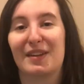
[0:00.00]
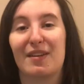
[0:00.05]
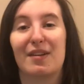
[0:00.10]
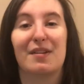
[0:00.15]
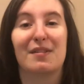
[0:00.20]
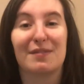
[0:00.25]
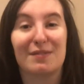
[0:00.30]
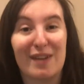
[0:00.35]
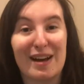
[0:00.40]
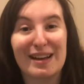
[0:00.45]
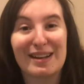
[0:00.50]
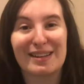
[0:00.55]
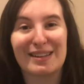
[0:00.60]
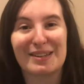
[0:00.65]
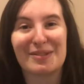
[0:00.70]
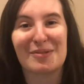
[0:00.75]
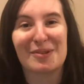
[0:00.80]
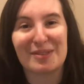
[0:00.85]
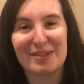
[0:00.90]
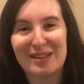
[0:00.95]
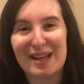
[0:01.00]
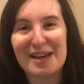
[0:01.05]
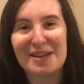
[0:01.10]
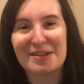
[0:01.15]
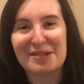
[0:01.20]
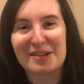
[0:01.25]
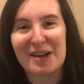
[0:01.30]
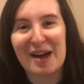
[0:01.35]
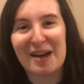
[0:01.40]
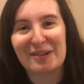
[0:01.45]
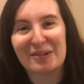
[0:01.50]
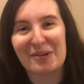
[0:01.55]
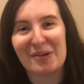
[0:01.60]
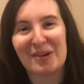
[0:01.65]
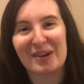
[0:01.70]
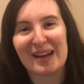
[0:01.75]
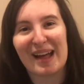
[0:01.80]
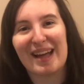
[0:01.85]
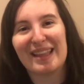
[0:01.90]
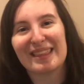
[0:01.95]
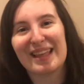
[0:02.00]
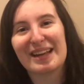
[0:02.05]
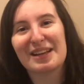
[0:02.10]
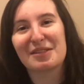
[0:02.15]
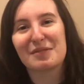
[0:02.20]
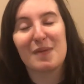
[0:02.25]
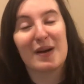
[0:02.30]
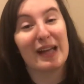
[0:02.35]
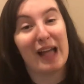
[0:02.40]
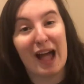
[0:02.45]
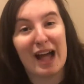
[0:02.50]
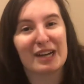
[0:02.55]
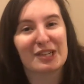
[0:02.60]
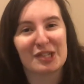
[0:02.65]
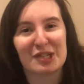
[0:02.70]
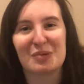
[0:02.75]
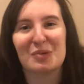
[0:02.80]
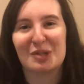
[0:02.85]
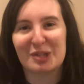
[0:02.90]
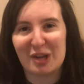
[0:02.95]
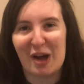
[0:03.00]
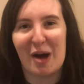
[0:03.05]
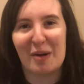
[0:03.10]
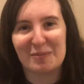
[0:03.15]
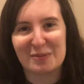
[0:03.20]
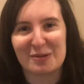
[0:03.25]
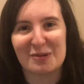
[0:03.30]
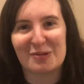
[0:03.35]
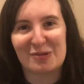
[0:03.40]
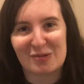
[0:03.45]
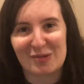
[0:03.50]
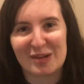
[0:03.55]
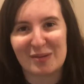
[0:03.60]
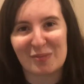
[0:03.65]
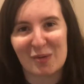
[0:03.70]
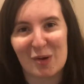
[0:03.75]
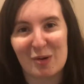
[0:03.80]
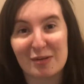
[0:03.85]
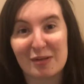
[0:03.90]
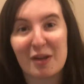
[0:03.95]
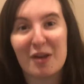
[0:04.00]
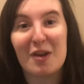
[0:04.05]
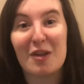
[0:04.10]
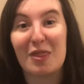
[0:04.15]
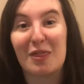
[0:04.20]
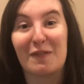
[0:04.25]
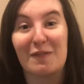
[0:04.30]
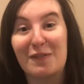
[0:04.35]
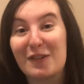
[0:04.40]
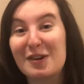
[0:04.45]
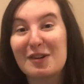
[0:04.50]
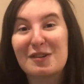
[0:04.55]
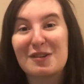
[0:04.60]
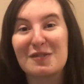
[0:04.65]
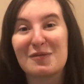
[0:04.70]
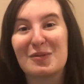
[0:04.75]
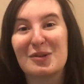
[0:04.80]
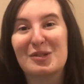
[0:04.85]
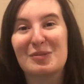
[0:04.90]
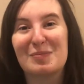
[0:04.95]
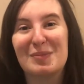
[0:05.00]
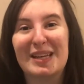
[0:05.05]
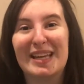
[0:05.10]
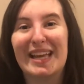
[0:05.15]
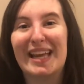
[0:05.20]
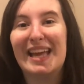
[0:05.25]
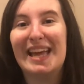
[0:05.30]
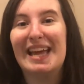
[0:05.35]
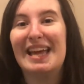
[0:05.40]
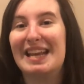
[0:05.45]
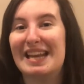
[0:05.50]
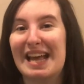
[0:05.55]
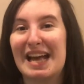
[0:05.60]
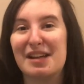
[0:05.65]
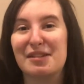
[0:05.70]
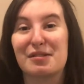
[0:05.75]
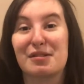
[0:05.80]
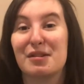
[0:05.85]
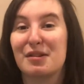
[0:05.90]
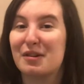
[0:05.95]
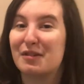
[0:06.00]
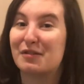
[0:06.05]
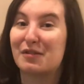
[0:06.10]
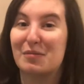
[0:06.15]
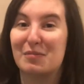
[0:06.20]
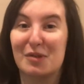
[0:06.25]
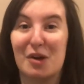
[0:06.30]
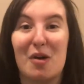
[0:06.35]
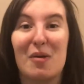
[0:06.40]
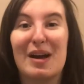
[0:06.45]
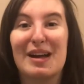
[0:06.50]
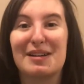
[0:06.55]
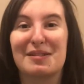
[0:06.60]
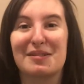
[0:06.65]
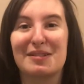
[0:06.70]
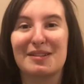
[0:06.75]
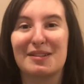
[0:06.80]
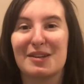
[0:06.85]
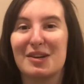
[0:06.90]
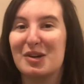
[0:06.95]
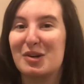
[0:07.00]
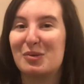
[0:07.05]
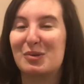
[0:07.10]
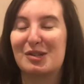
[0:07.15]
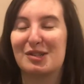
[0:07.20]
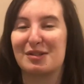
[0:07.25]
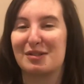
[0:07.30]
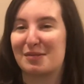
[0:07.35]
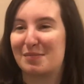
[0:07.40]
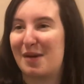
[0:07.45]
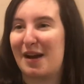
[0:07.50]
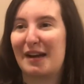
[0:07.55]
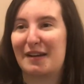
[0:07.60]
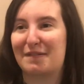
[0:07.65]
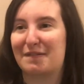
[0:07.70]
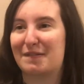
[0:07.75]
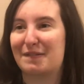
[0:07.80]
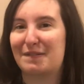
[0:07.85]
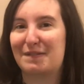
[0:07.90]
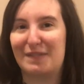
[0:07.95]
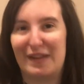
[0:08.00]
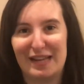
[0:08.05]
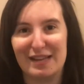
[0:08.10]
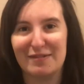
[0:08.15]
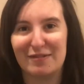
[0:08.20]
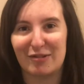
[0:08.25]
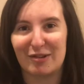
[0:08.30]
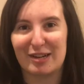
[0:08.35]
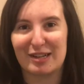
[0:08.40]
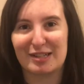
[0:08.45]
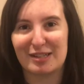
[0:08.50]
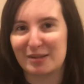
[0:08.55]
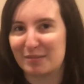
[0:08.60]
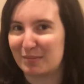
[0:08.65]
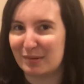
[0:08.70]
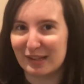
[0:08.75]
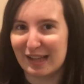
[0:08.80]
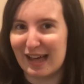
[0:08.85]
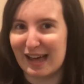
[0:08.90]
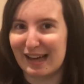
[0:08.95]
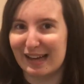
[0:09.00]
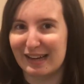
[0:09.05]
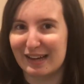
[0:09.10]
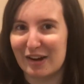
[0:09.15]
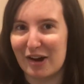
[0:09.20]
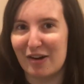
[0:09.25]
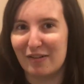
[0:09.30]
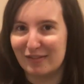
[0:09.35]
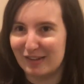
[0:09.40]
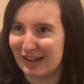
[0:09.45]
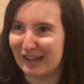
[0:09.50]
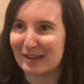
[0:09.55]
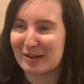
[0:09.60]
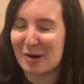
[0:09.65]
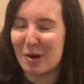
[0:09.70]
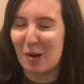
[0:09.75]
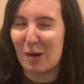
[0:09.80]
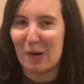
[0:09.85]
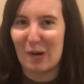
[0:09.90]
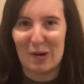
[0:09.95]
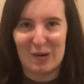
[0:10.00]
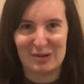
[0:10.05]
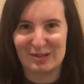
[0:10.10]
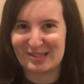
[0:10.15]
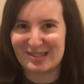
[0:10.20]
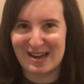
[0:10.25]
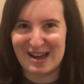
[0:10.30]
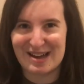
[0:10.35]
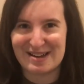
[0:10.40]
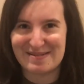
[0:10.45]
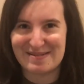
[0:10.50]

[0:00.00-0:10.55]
Finally, we're in the last category, and that is my actual top two dream roles. The first of which being Inez from No Exit, which is my favorite play of like all time.